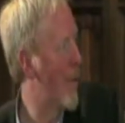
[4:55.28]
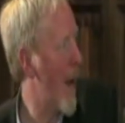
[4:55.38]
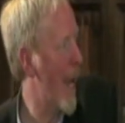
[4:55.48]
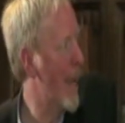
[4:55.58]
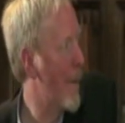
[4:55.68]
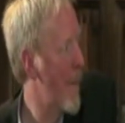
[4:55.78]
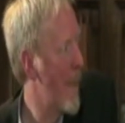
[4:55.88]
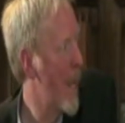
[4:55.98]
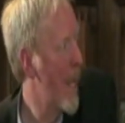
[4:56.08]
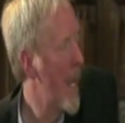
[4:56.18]
away.
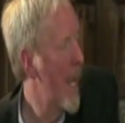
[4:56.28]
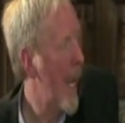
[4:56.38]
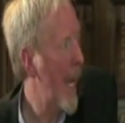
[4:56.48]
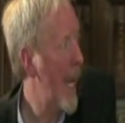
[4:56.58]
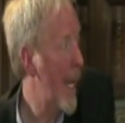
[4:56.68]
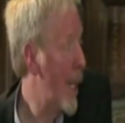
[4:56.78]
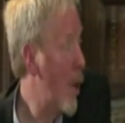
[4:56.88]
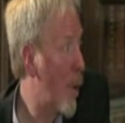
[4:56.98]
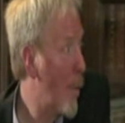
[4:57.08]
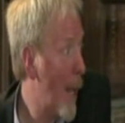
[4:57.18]
Uh,
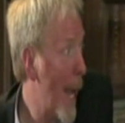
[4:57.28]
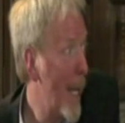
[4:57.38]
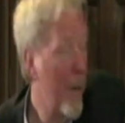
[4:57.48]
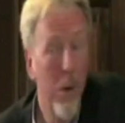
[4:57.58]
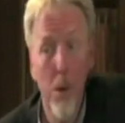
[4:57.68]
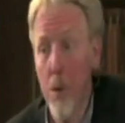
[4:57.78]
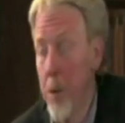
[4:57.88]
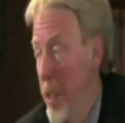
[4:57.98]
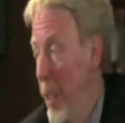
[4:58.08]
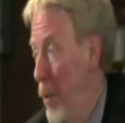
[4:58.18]
local planning
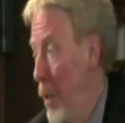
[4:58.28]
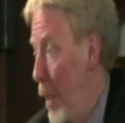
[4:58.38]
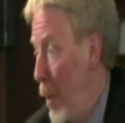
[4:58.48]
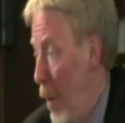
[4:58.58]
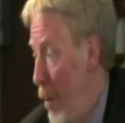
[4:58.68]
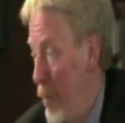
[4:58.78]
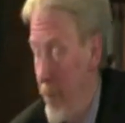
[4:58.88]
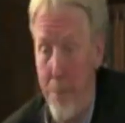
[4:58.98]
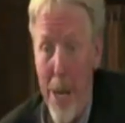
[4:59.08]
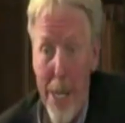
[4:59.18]
rules, still a lot
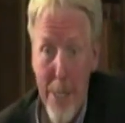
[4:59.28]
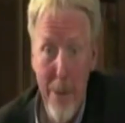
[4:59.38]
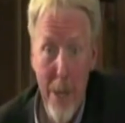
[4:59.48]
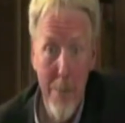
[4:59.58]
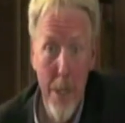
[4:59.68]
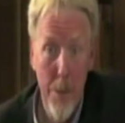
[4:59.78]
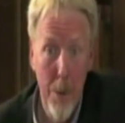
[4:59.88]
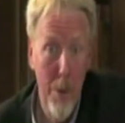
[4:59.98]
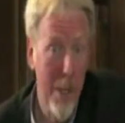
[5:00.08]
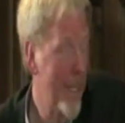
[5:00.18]
of planning developments
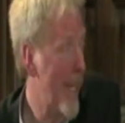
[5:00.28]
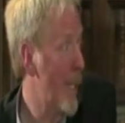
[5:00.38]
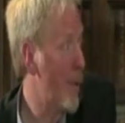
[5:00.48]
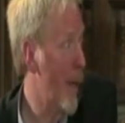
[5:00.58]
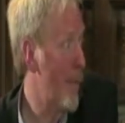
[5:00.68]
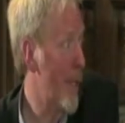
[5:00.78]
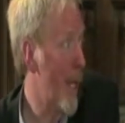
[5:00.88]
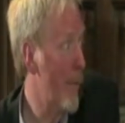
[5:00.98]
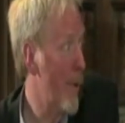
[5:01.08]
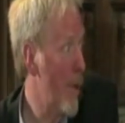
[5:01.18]
require
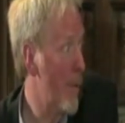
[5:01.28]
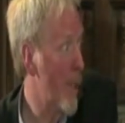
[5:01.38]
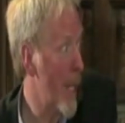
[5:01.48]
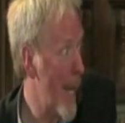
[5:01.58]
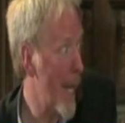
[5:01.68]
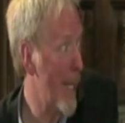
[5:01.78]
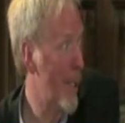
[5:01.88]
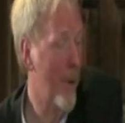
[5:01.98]
10-20% renewables, and that is